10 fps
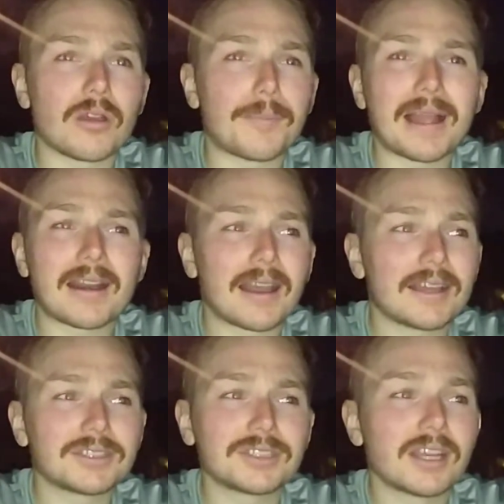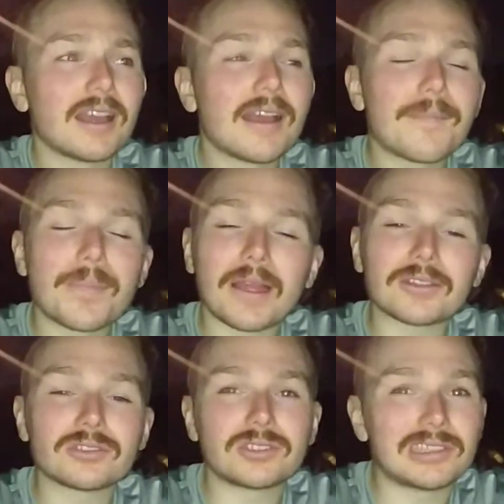backlash. That
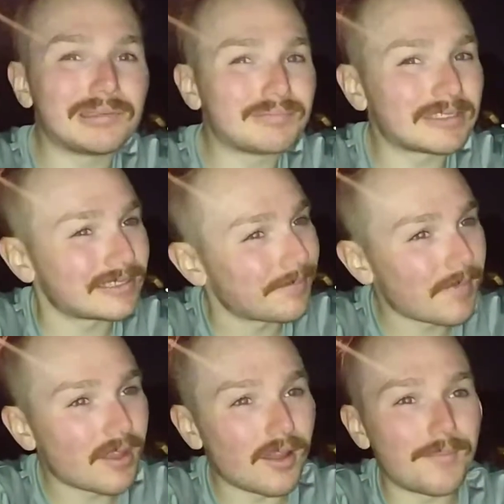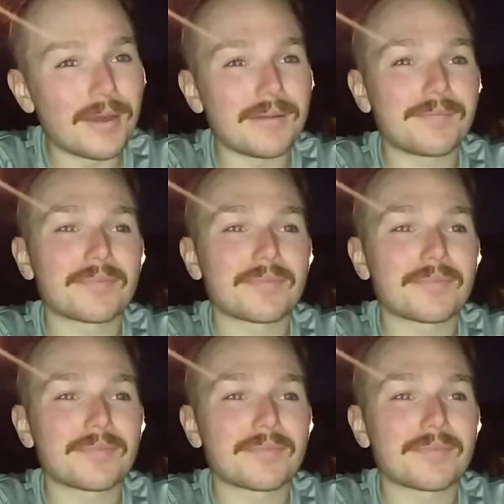just seems a bit